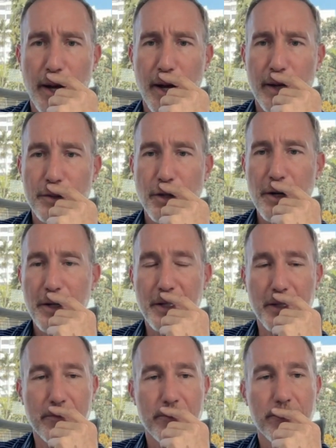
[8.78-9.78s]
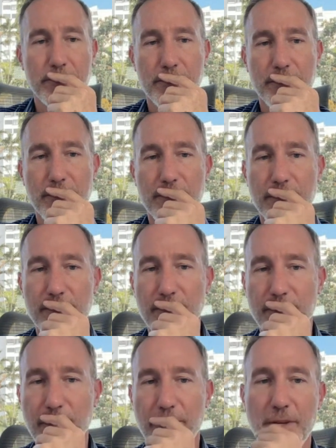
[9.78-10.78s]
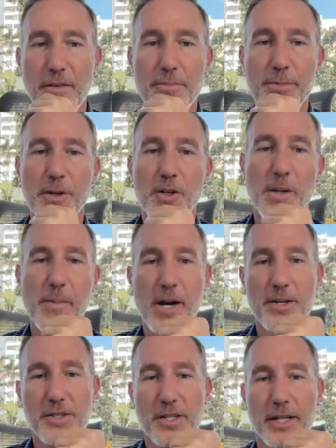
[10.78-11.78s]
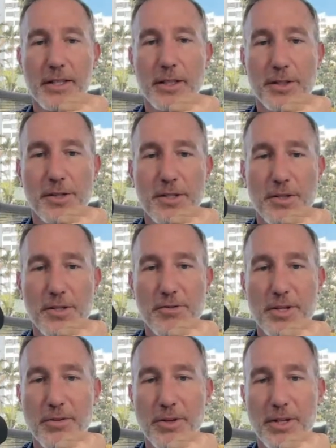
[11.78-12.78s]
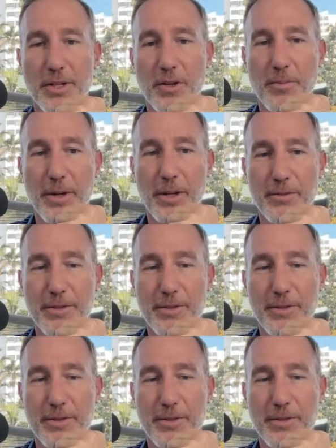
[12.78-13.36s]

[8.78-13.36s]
Jarky, if you have a Bitcoin miner, just connect electricity to the street grid and you don't pay.